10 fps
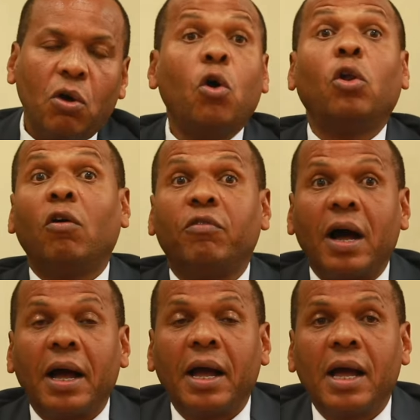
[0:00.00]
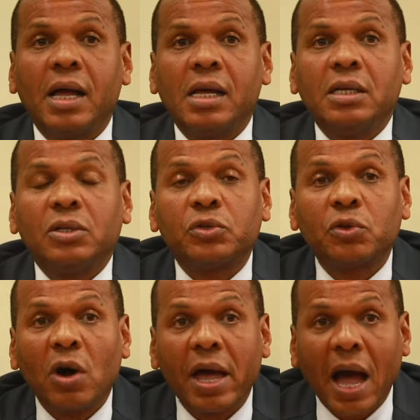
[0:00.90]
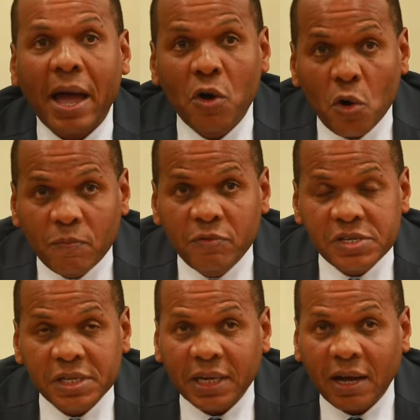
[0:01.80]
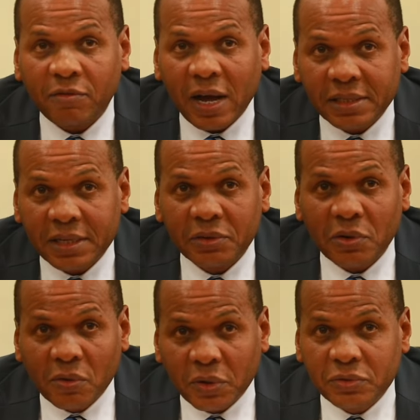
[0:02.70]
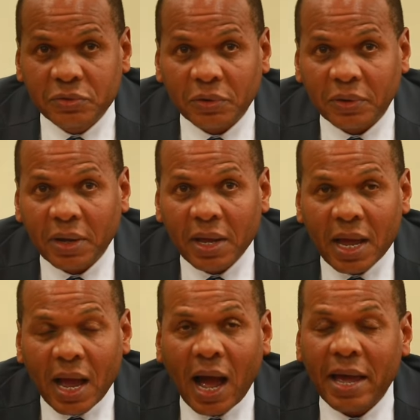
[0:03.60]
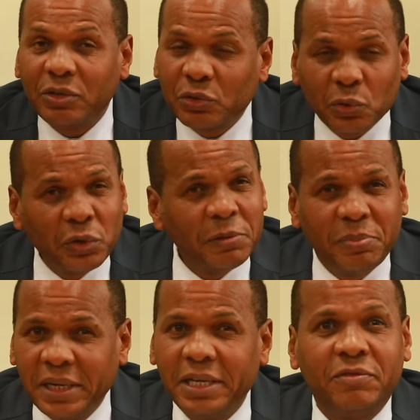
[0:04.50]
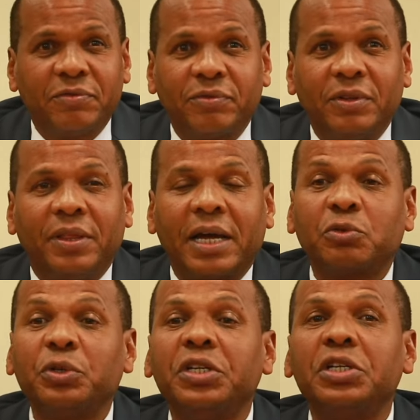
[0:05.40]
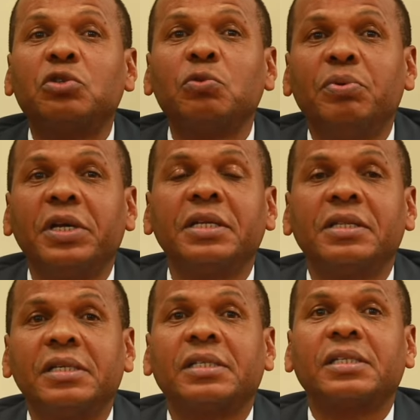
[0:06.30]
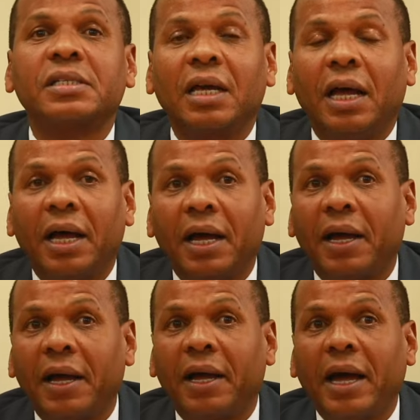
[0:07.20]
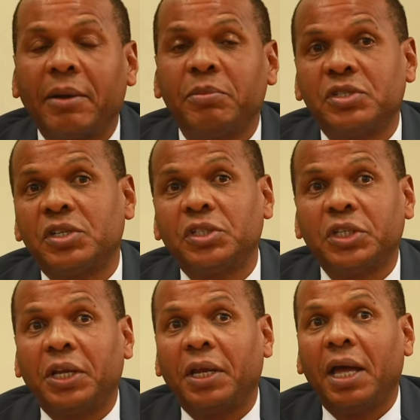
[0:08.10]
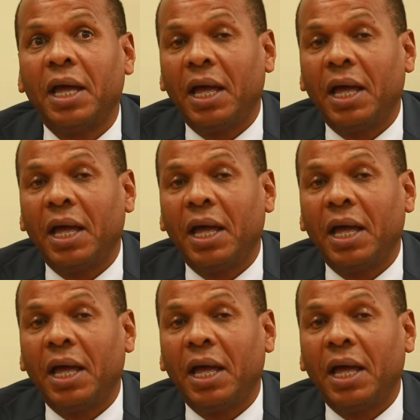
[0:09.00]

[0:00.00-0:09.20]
all over. So I hope, Vincent, I have answered your question. I truly believe that we need to bring this administration